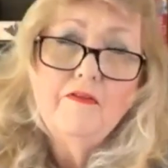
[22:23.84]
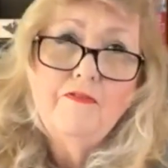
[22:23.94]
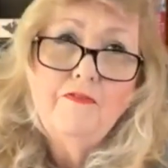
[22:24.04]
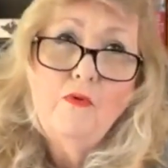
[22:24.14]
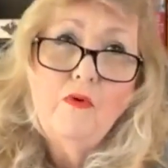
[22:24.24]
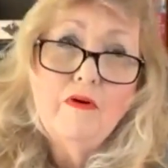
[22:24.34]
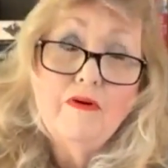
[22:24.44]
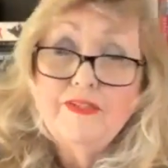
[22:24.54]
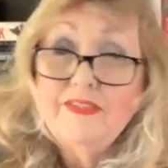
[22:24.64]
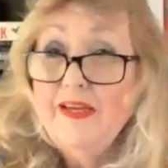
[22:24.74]
for
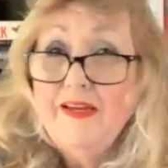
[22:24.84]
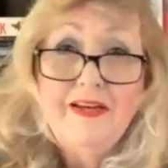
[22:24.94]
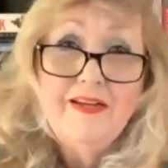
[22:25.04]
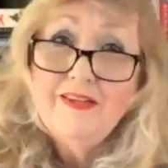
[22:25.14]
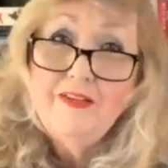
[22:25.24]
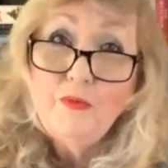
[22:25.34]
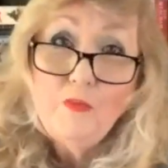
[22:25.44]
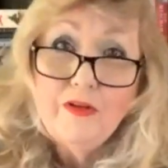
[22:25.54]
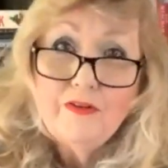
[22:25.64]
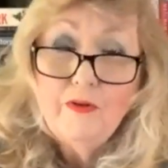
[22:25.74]
saying anything you
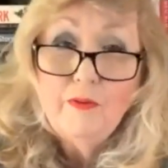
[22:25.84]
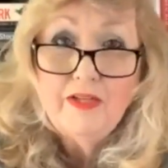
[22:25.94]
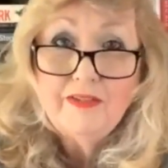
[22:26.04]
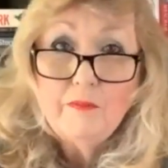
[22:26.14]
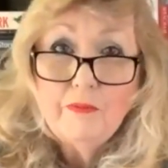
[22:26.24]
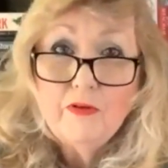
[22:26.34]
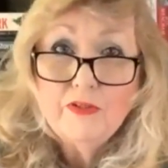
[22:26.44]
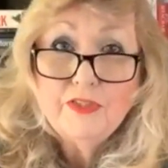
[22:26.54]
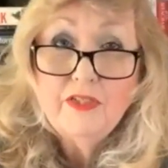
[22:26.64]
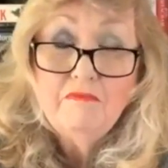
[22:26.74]
want to about that
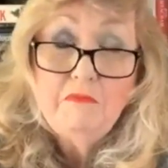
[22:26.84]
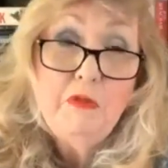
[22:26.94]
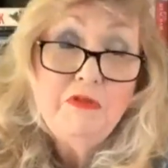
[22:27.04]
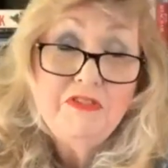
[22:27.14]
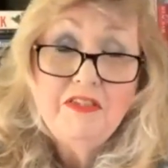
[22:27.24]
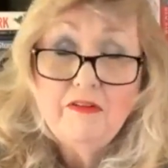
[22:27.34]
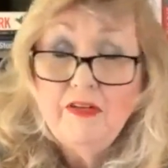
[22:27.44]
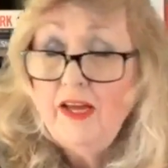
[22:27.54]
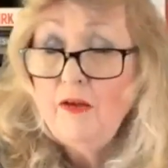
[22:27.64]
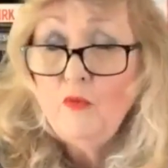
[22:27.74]
person, using their
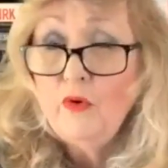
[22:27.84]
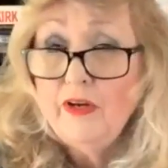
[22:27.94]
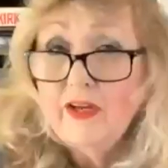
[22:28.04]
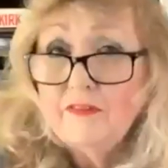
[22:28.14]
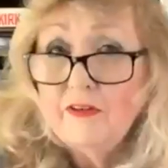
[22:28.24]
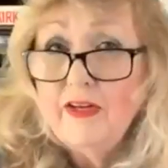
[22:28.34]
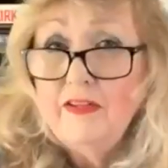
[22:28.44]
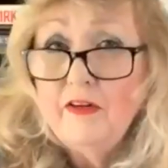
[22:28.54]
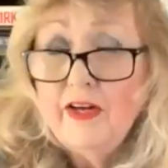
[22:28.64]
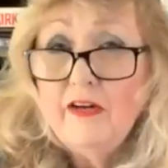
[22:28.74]
name, whatever, and
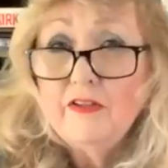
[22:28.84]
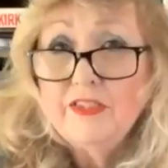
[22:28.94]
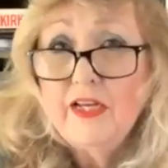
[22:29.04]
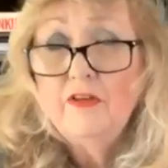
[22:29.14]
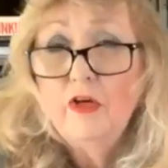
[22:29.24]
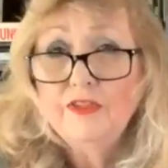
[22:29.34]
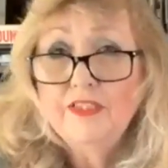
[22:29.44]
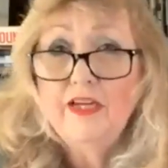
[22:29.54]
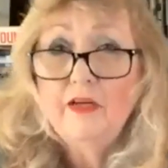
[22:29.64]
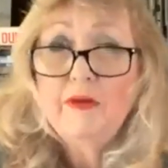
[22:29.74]
their heirs have no
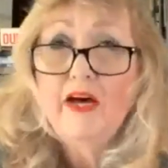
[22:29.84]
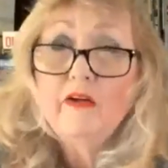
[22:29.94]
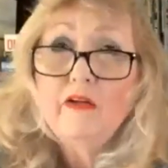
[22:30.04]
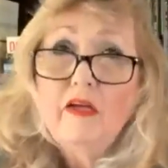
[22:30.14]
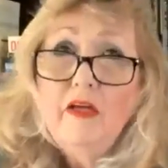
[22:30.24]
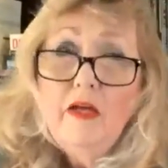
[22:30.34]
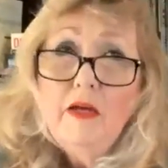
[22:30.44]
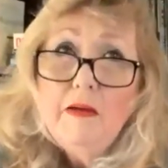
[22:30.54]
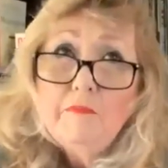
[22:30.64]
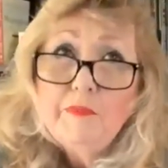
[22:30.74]
say about it.
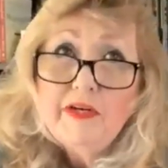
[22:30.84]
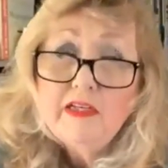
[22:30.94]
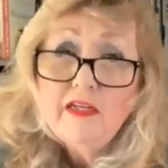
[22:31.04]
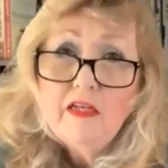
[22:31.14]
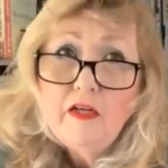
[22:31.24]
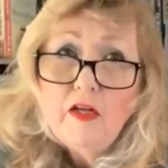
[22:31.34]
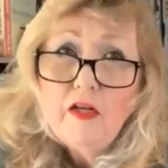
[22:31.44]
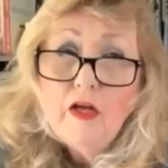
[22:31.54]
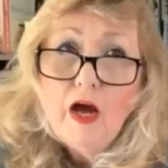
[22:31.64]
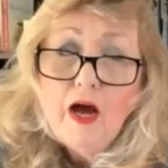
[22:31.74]
But
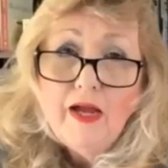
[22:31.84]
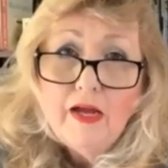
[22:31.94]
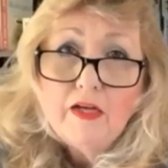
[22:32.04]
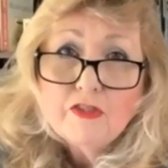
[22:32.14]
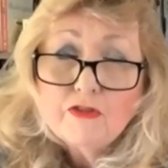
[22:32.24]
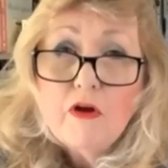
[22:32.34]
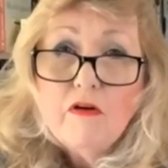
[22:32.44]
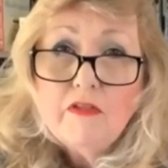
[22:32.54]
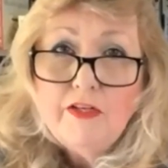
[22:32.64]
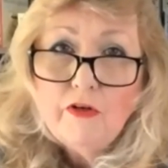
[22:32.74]
I
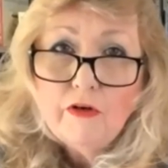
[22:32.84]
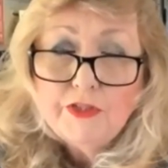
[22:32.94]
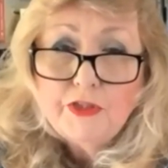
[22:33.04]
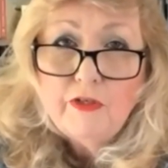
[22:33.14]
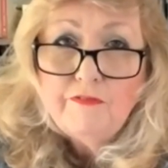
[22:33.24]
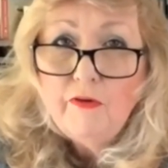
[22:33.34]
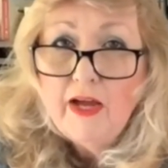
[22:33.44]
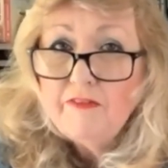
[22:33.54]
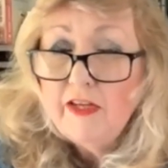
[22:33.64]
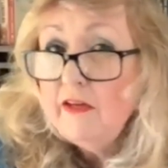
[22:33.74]
strongly encourage you, if you
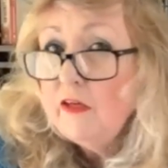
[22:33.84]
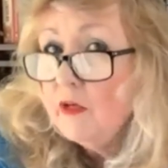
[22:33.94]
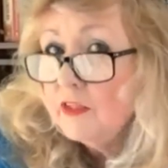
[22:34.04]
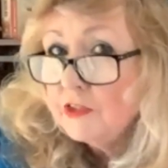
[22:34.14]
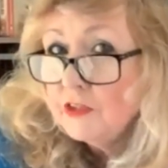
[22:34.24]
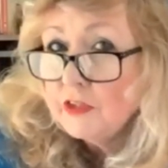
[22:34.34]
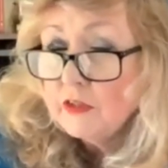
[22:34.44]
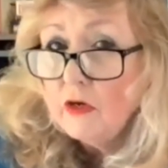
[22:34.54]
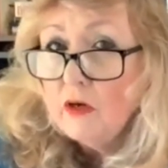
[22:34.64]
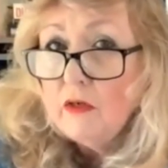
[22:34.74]
have any questions at
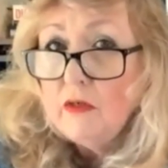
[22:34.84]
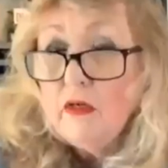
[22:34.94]
all